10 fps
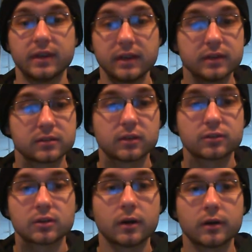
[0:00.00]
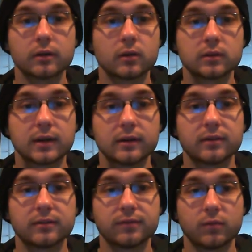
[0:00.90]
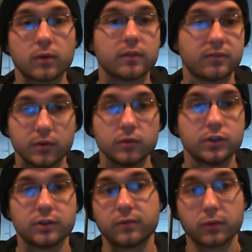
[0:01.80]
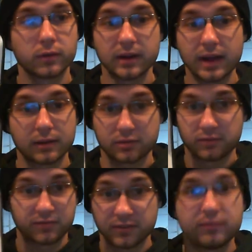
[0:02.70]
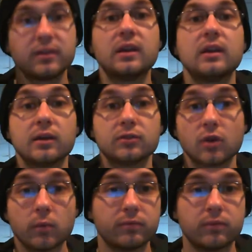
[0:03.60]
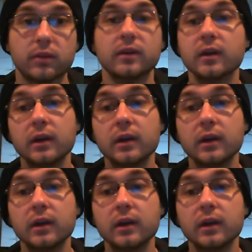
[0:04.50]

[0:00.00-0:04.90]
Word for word: He is their starting goaltender for the future, for the next 15 years, hopefully,